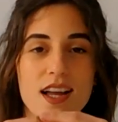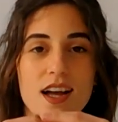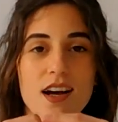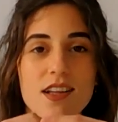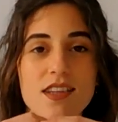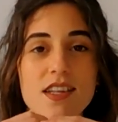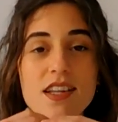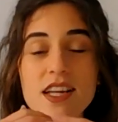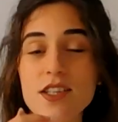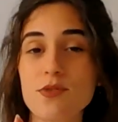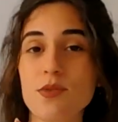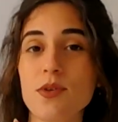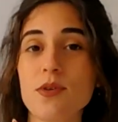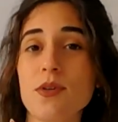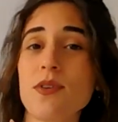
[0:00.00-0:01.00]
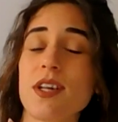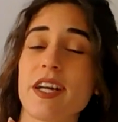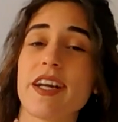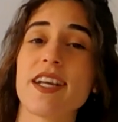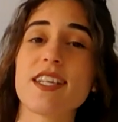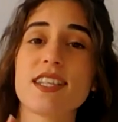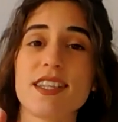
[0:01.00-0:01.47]
The next rule
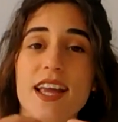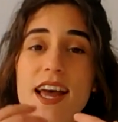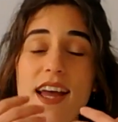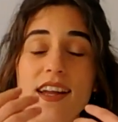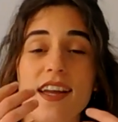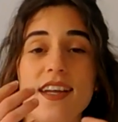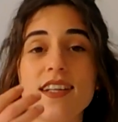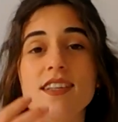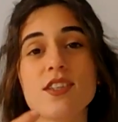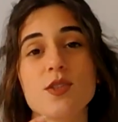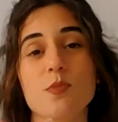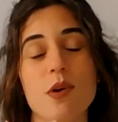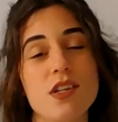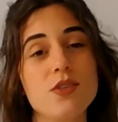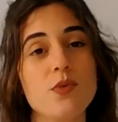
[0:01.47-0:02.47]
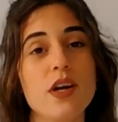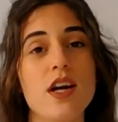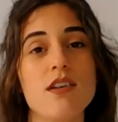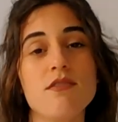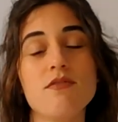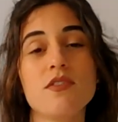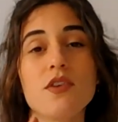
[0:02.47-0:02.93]
is that in Spanish we have
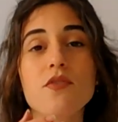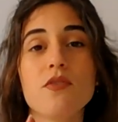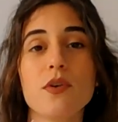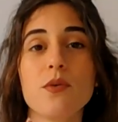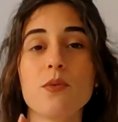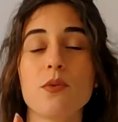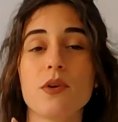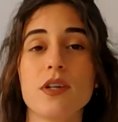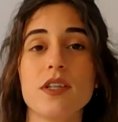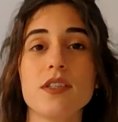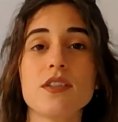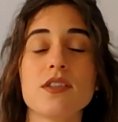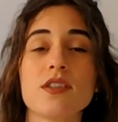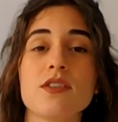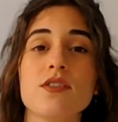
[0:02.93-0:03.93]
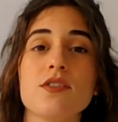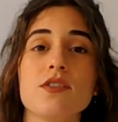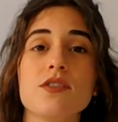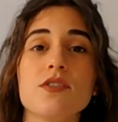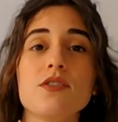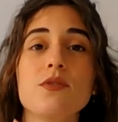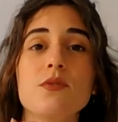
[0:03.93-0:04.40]
different words
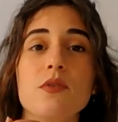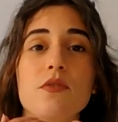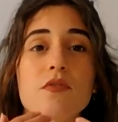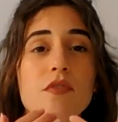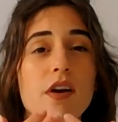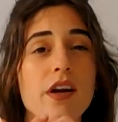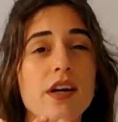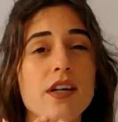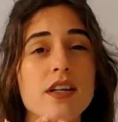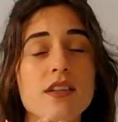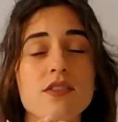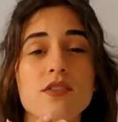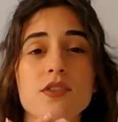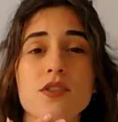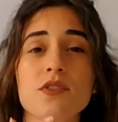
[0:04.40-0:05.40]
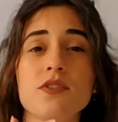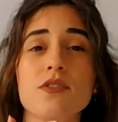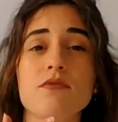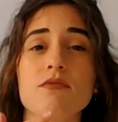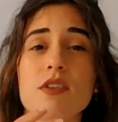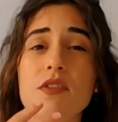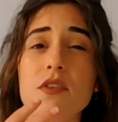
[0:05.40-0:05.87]
to refer to the
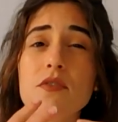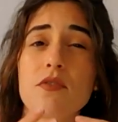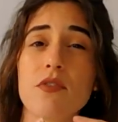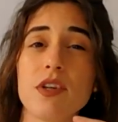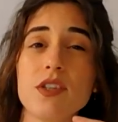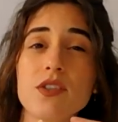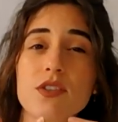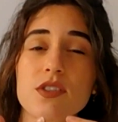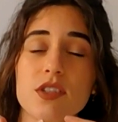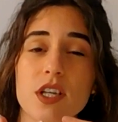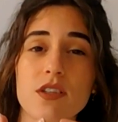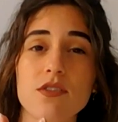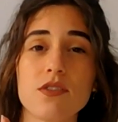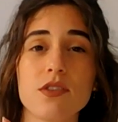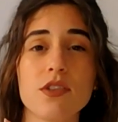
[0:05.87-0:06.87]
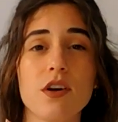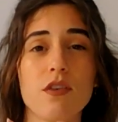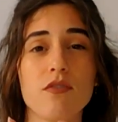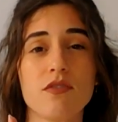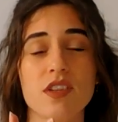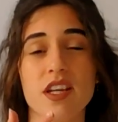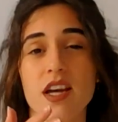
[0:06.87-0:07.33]
different gender of the
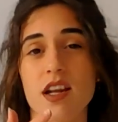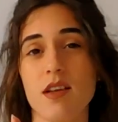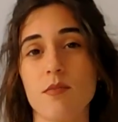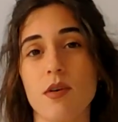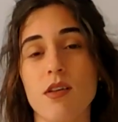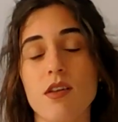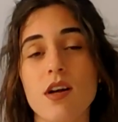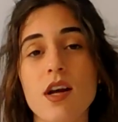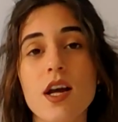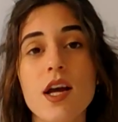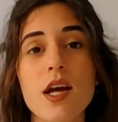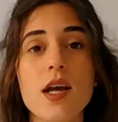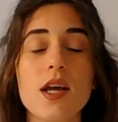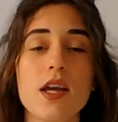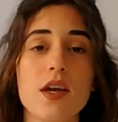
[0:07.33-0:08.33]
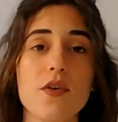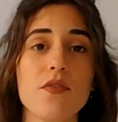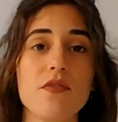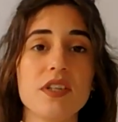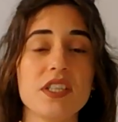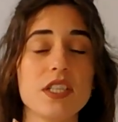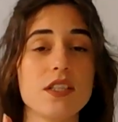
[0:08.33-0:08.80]
animal. If it
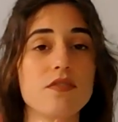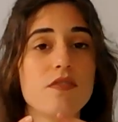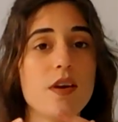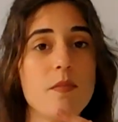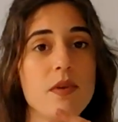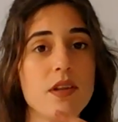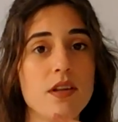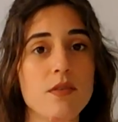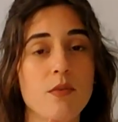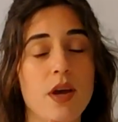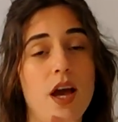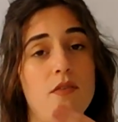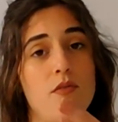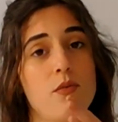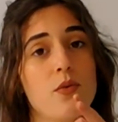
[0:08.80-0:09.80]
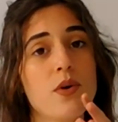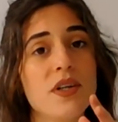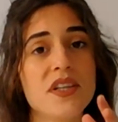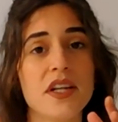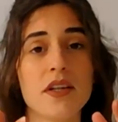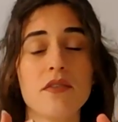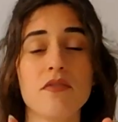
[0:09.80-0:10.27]
is feminine, we have a word, and
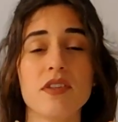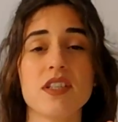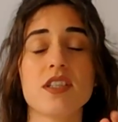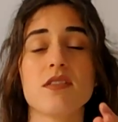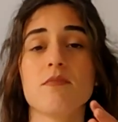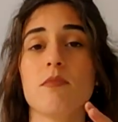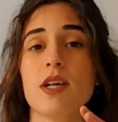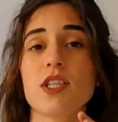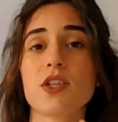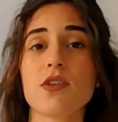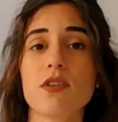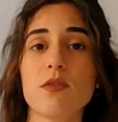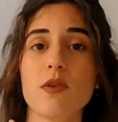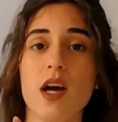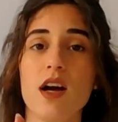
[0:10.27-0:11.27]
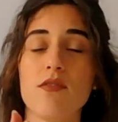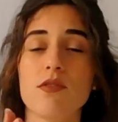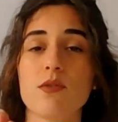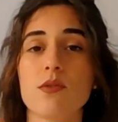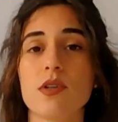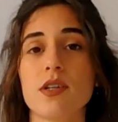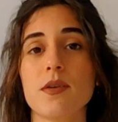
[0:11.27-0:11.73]
if it's masculine, we have a
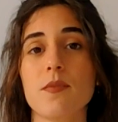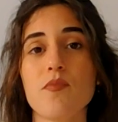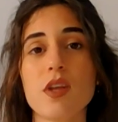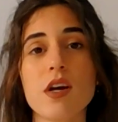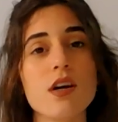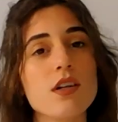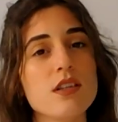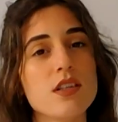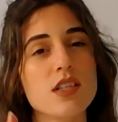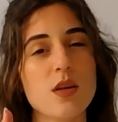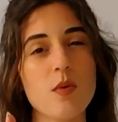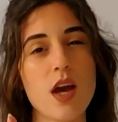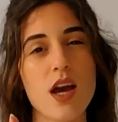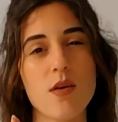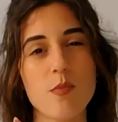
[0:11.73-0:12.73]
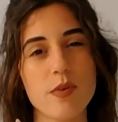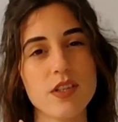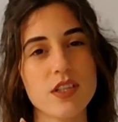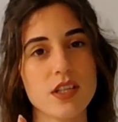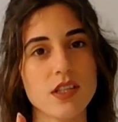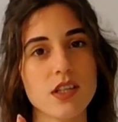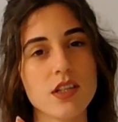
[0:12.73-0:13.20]
word. The same happens in
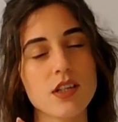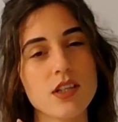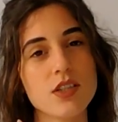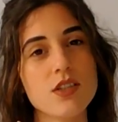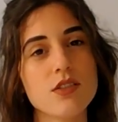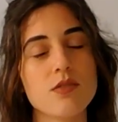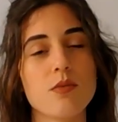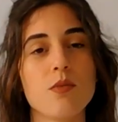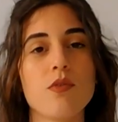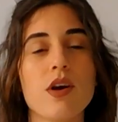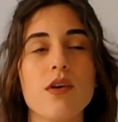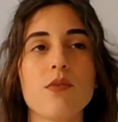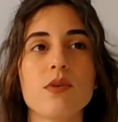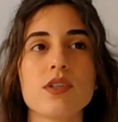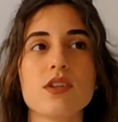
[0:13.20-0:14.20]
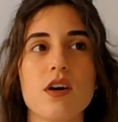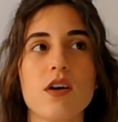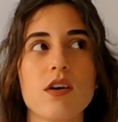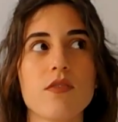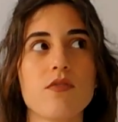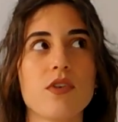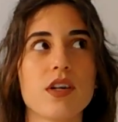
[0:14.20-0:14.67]
English when we talk, for
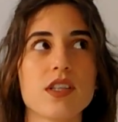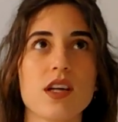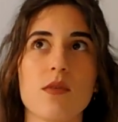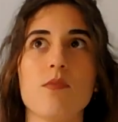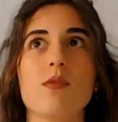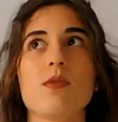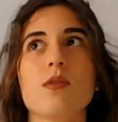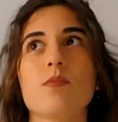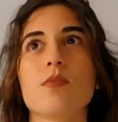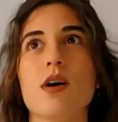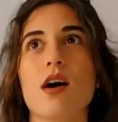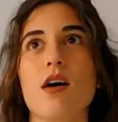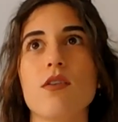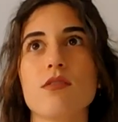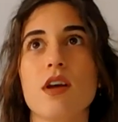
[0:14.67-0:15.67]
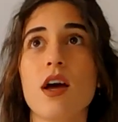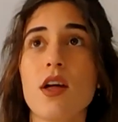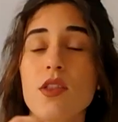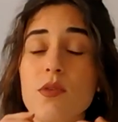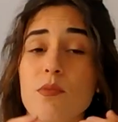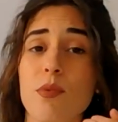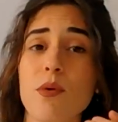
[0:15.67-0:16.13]
example, about the
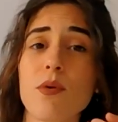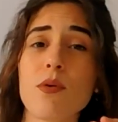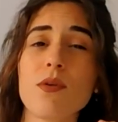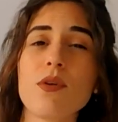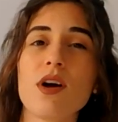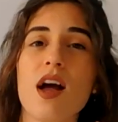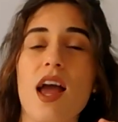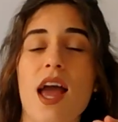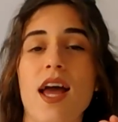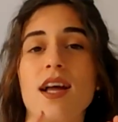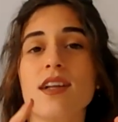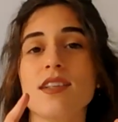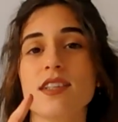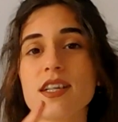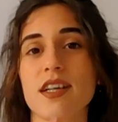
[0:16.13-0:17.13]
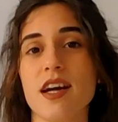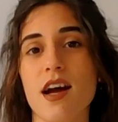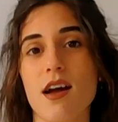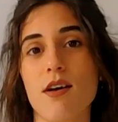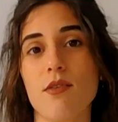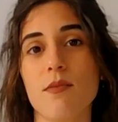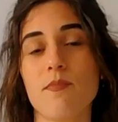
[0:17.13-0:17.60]
bull and the cow.
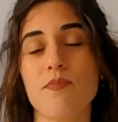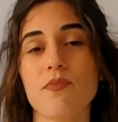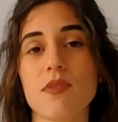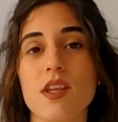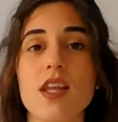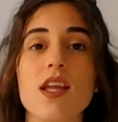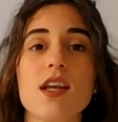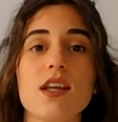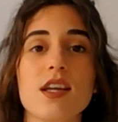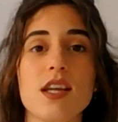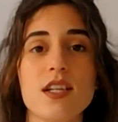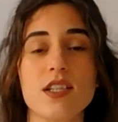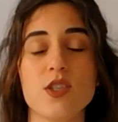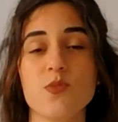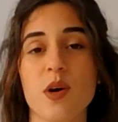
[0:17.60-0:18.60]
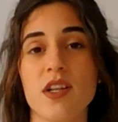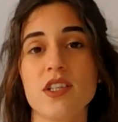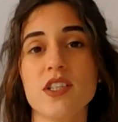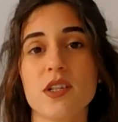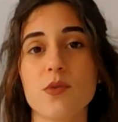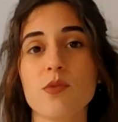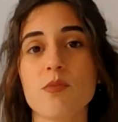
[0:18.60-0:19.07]
In Spanish, it
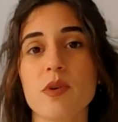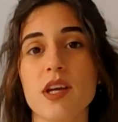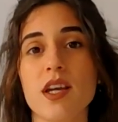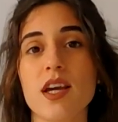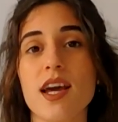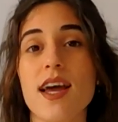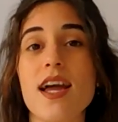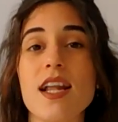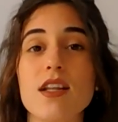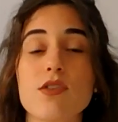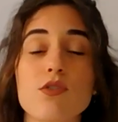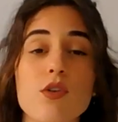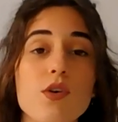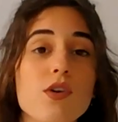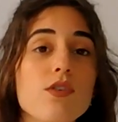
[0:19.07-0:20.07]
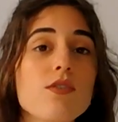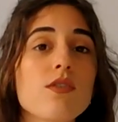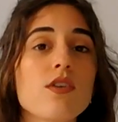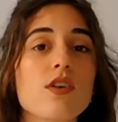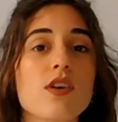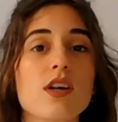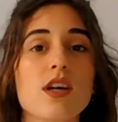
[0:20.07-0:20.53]
would be el toro
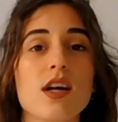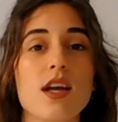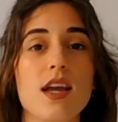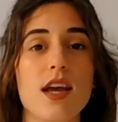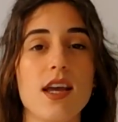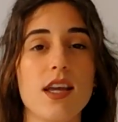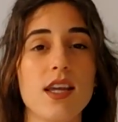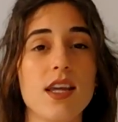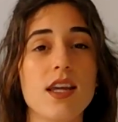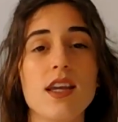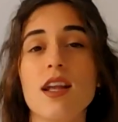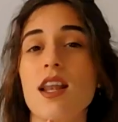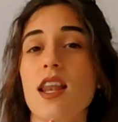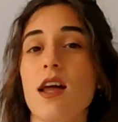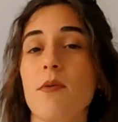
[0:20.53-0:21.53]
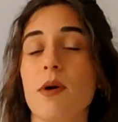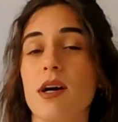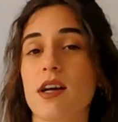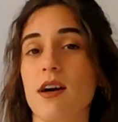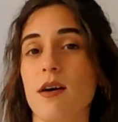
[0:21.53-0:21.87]
y la vaca.